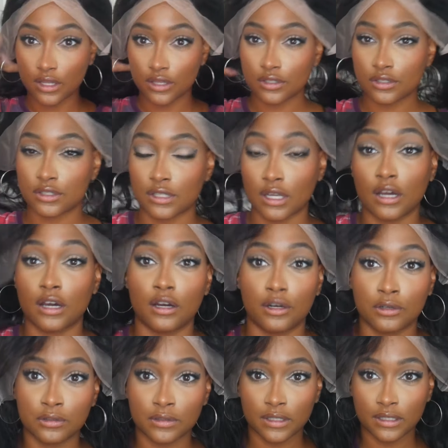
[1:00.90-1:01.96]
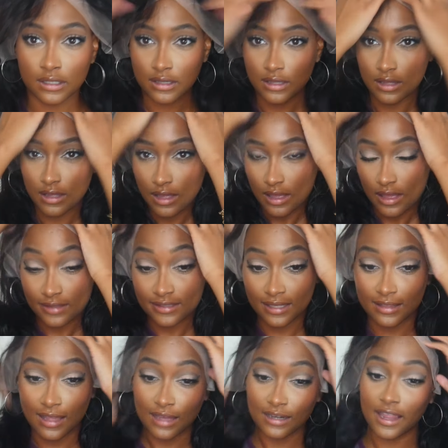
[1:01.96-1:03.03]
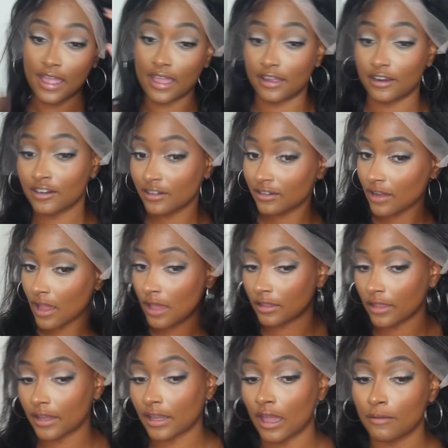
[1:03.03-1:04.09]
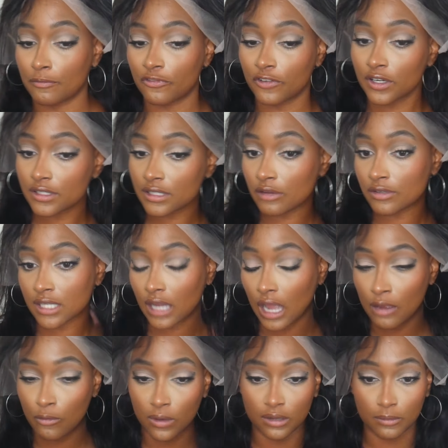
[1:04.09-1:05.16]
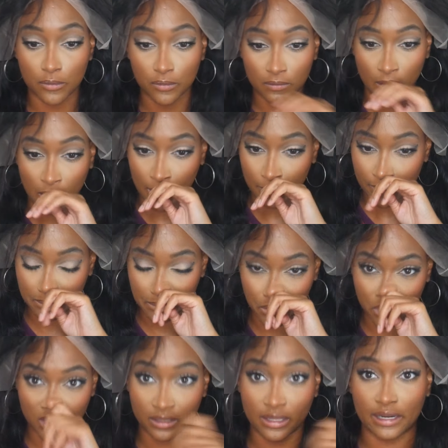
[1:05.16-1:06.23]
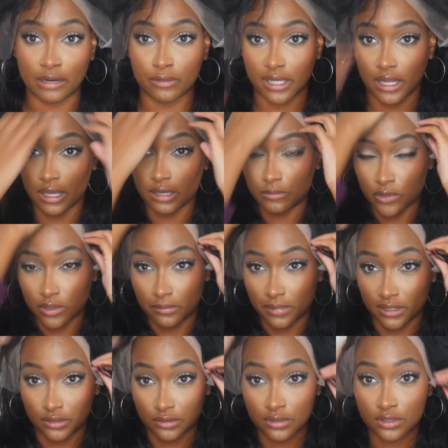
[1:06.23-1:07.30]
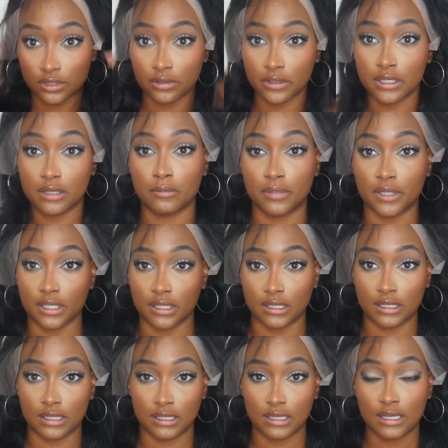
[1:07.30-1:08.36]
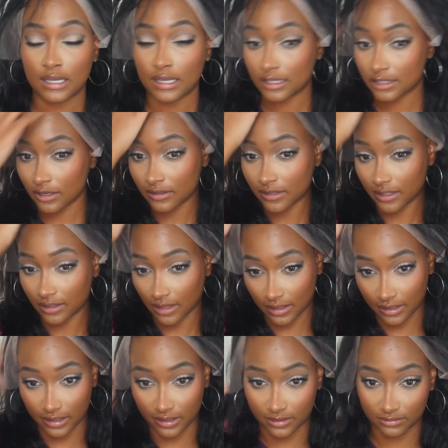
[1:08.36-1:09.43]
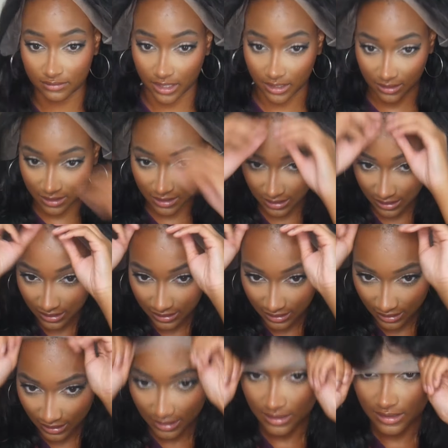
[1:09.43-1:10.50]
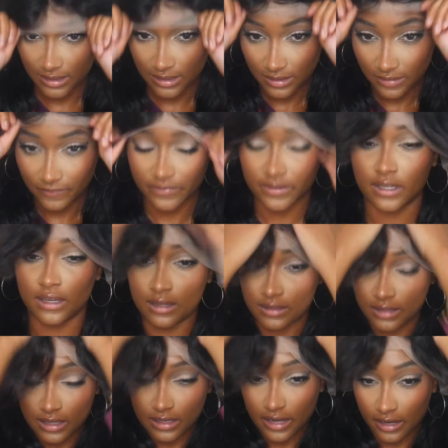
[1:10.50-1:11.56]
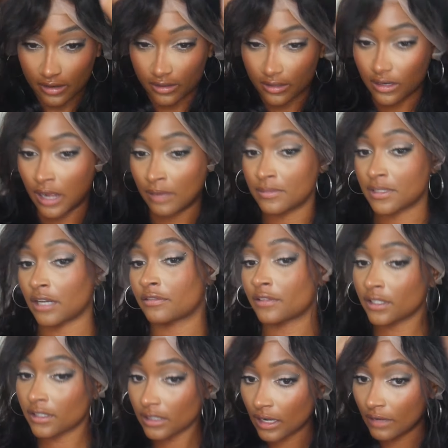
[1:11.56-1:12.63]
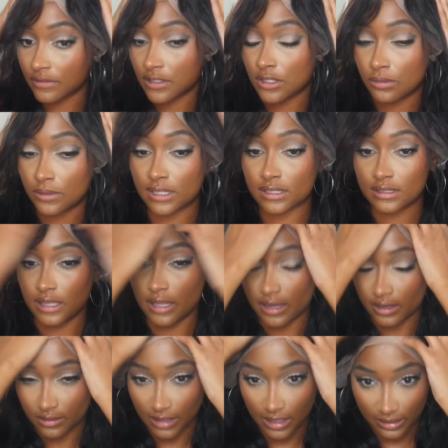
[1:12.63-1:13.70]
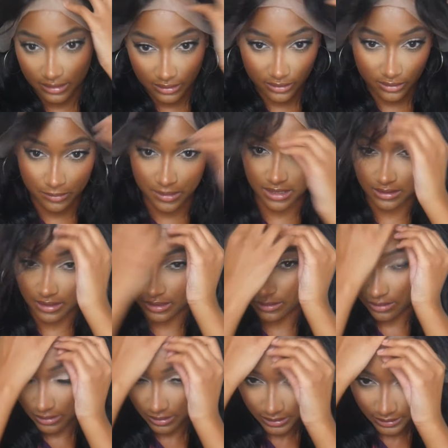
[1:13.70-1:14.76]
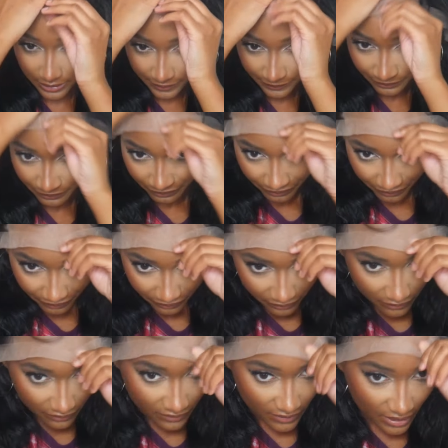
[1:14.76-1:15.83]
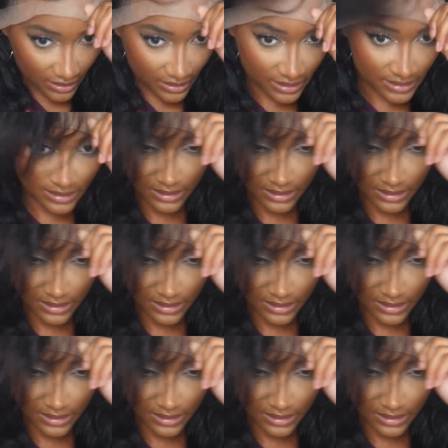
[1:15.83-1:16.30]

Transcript: so it's a lot of hair and like at first I was like I want I want more like I want to add more bundles to it but it's already a lot of hair like this is a lot of hair I'm definitely gonna have to tweeze the hairline a little bit like it is